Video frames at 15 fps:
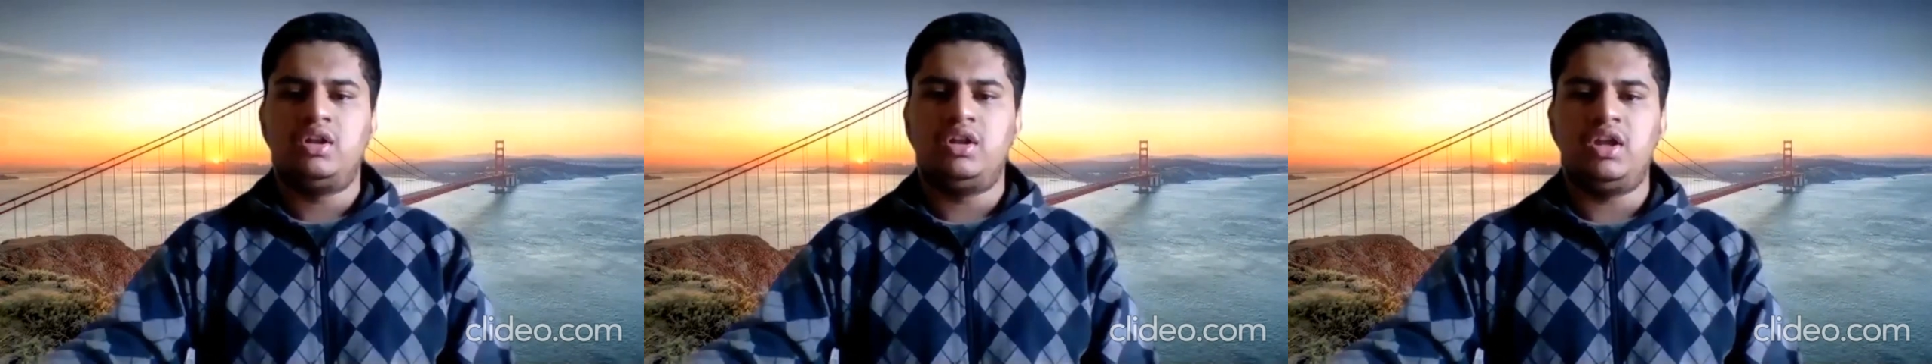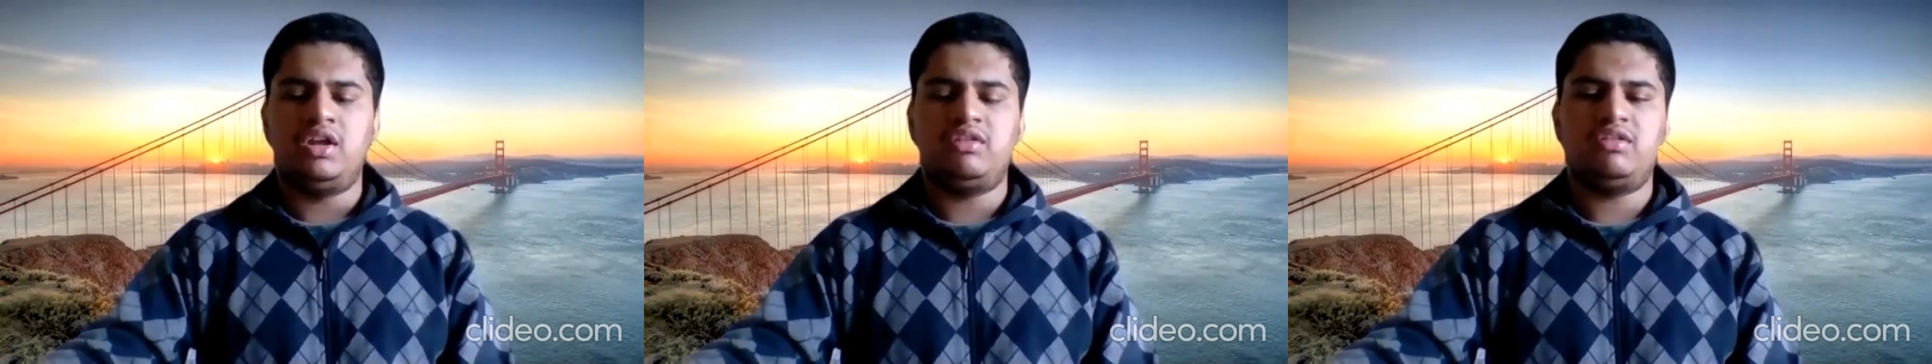
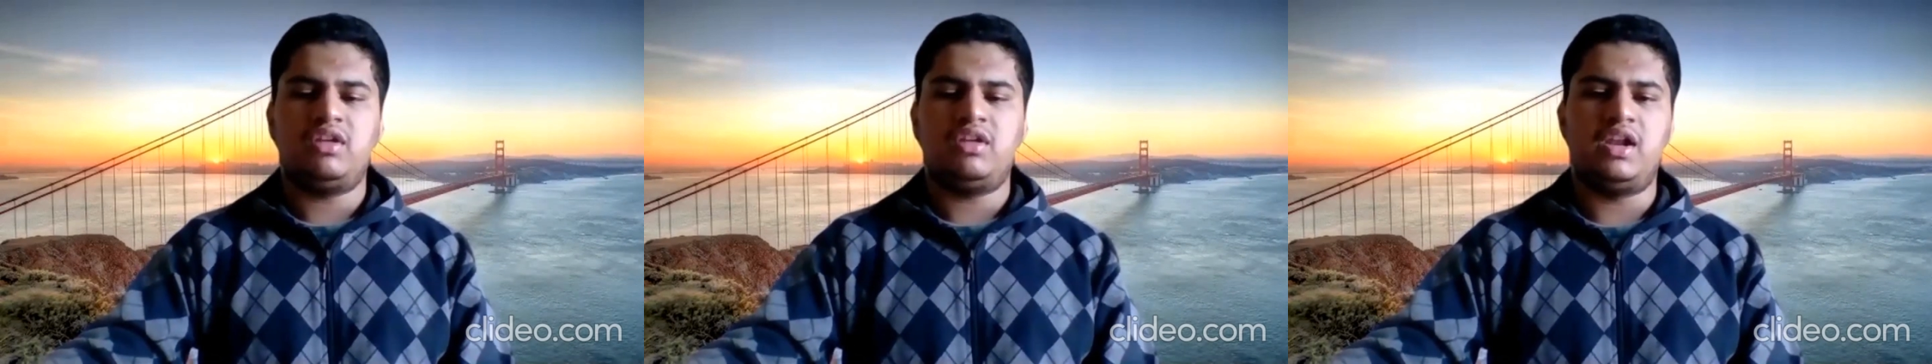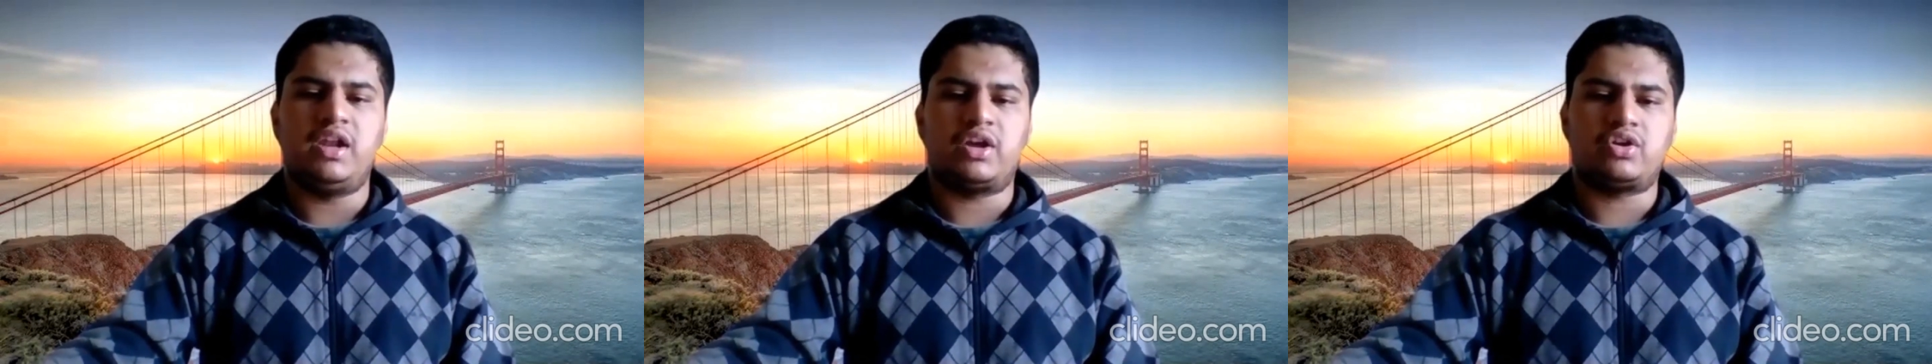These
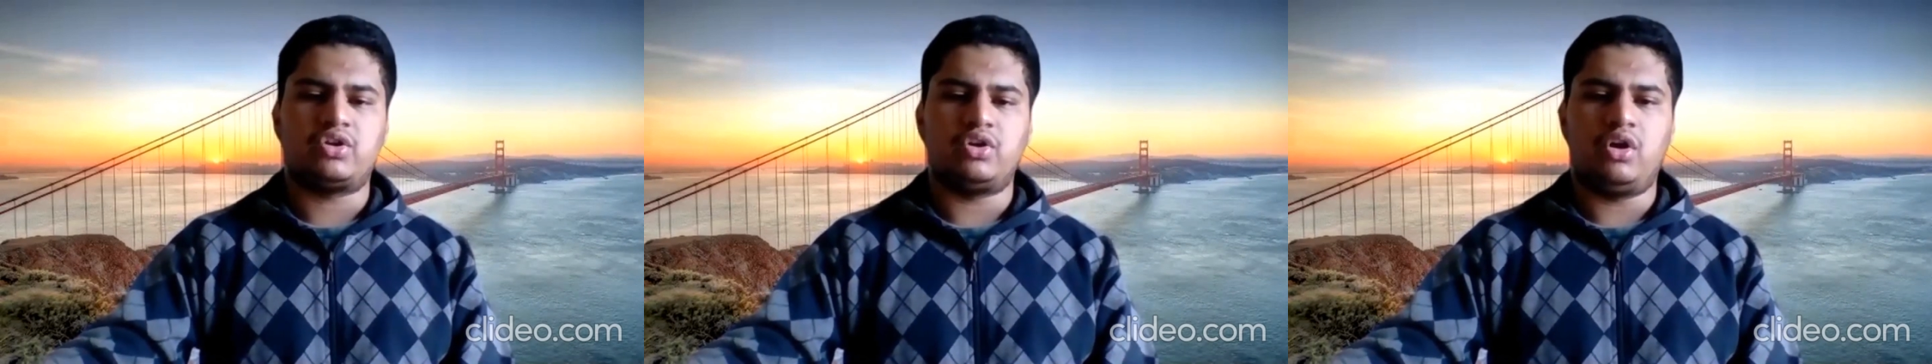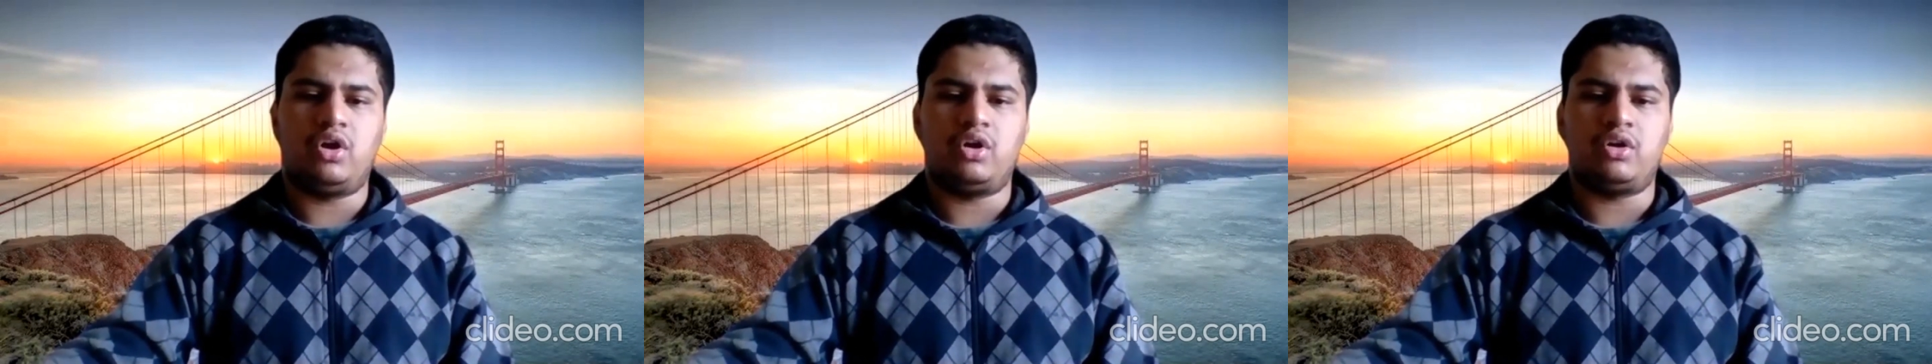
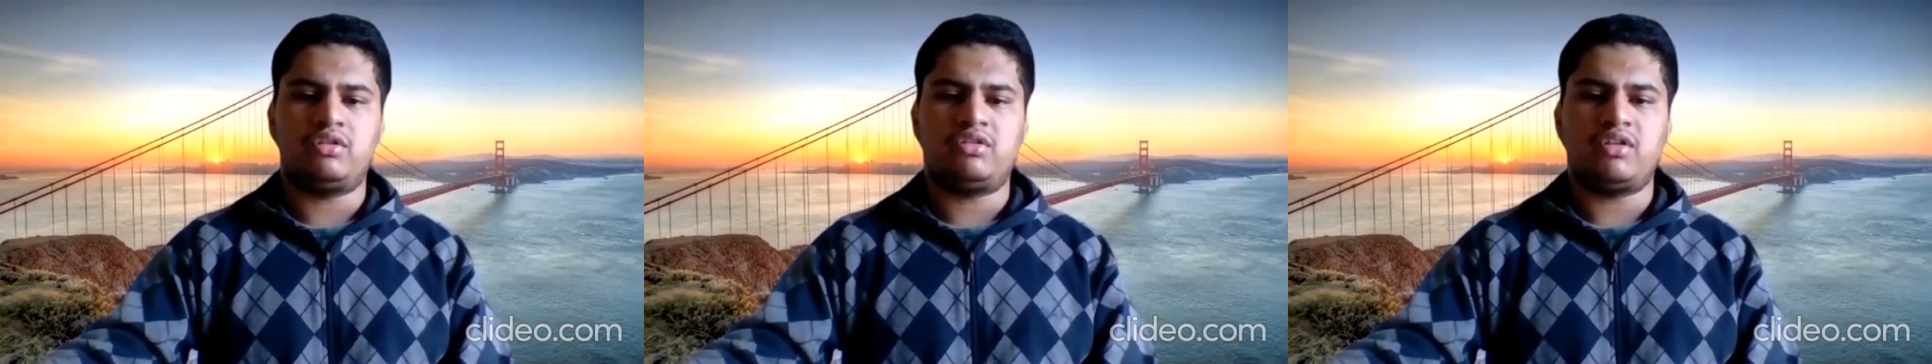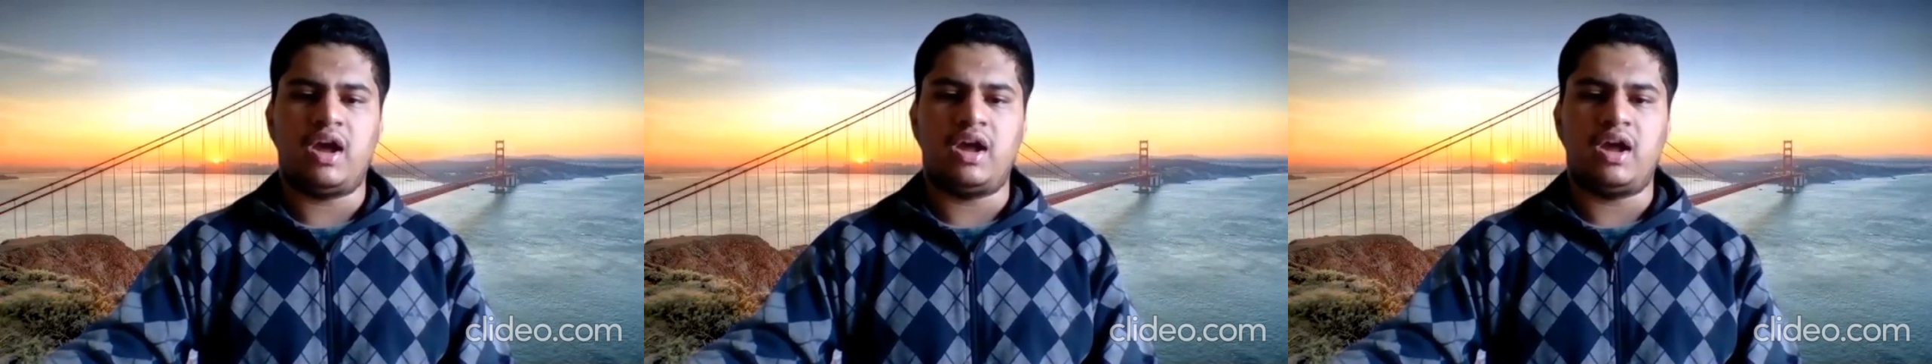electrons